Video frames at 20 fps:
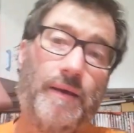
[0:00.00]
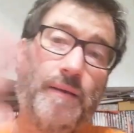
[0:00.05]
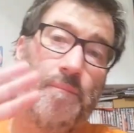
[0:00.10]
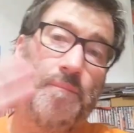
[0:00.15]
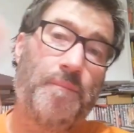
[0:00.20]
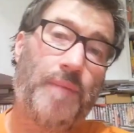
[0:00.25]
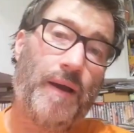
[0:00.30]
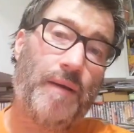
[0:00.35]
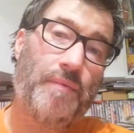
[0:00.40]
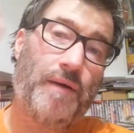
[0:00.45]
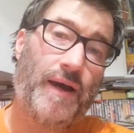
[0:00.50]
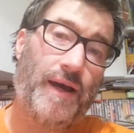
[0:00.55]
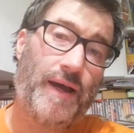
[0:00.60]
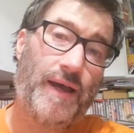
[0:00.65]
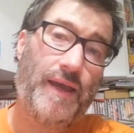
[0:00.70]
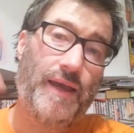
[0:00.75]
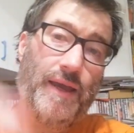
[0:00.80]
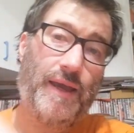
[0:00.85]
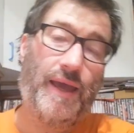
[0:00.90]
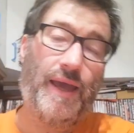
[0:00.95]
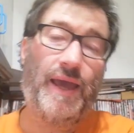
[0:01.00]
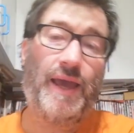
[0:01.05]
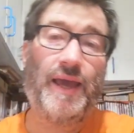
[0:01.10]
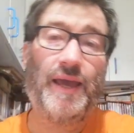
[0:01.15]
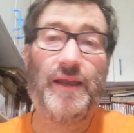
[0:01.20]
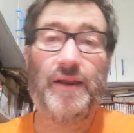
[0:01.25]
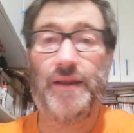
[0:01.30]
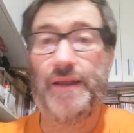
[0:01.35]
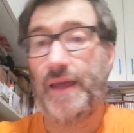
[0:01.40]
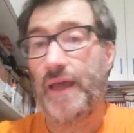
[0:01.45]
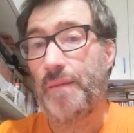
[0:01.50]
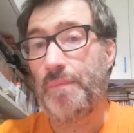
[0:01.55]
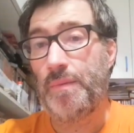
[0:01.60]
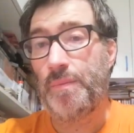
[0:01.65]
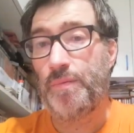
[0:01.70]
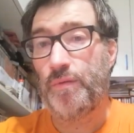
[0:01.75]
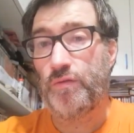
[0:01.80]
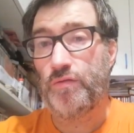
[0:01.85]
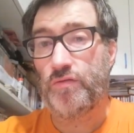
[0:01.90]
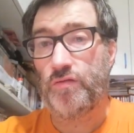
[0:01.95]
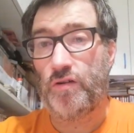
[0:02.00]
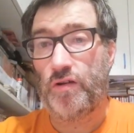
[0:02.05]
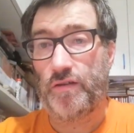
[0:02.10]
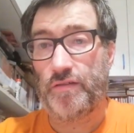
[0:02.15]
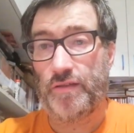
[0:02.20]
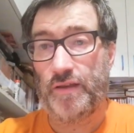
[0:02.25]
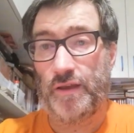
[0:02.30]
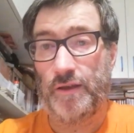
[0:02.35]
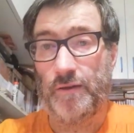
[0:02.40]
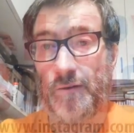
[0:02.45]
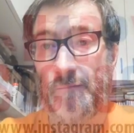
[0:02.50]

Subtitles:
bye bye and happy postcrossing.